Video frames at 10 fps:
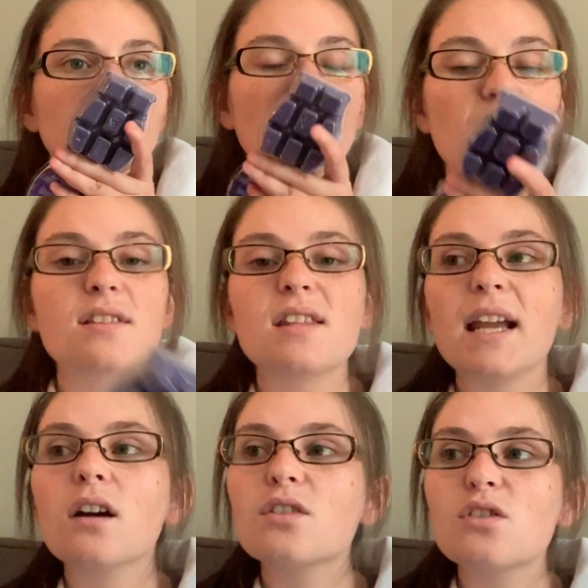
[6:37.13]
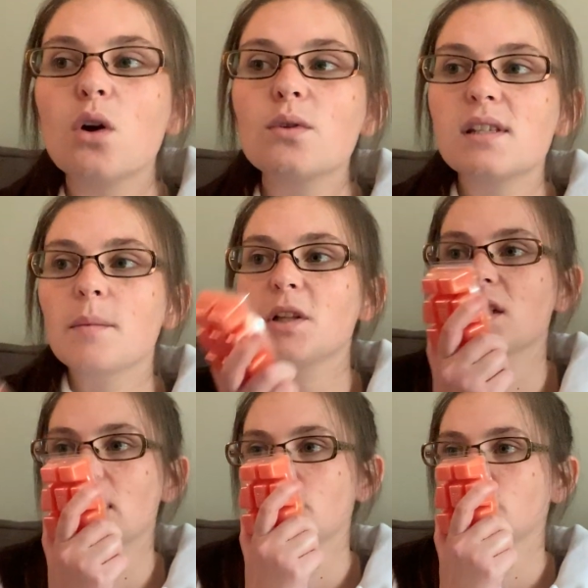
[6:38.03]
because they are so
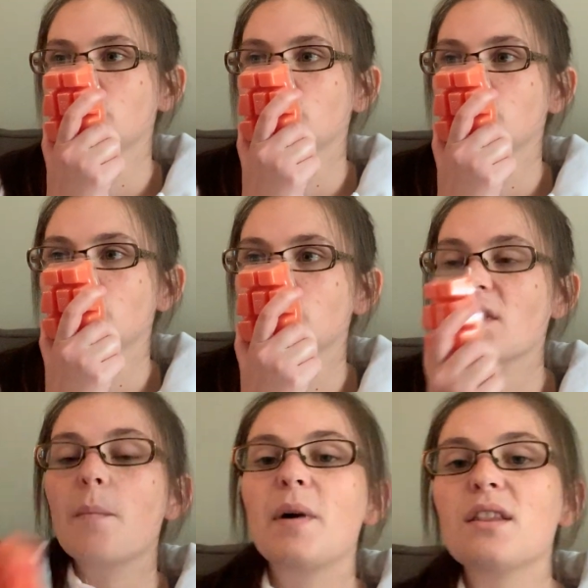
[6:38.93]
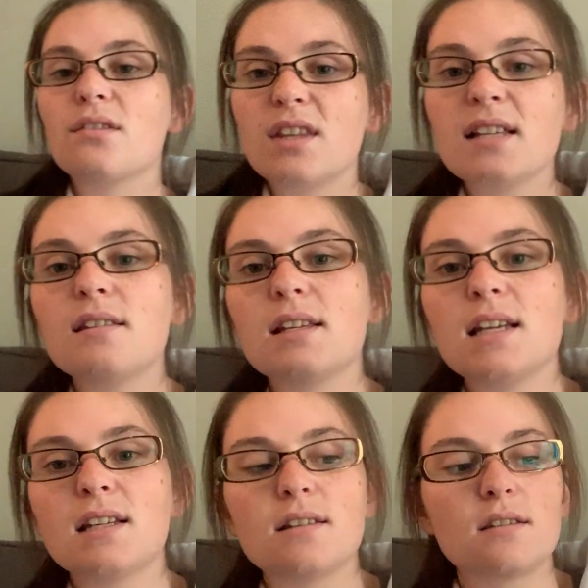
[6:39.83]
similar. But this
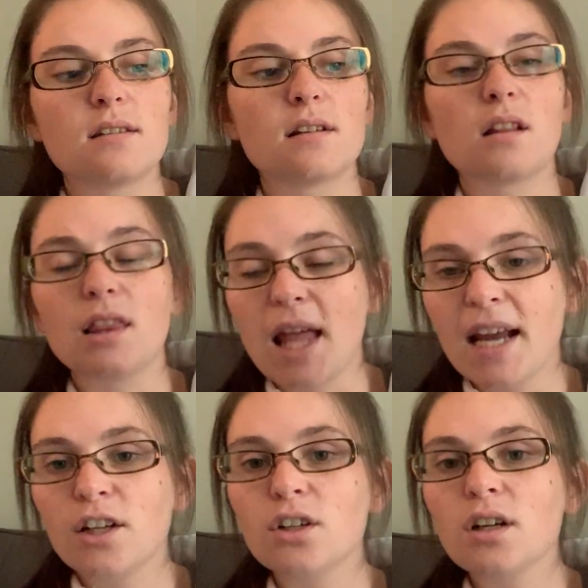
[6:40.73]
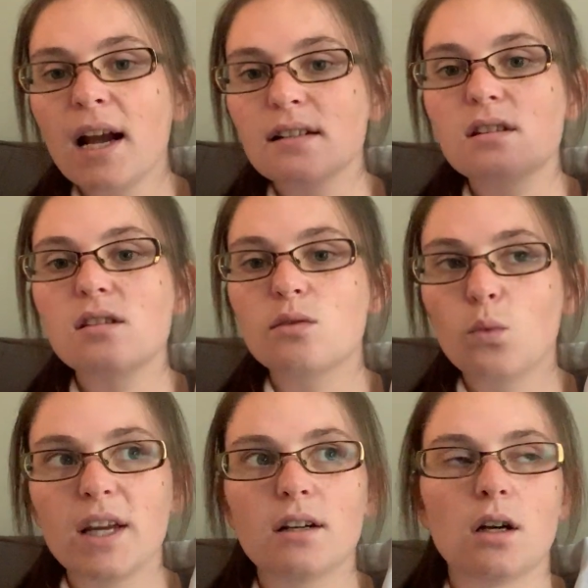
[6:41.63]
is lighter and
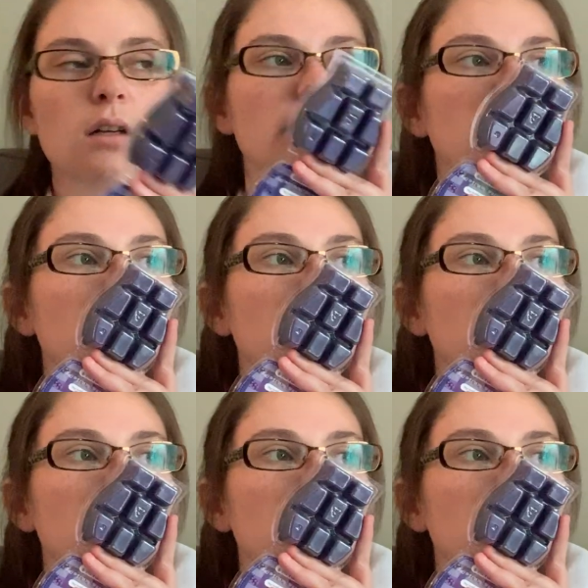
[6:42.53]
sweeter.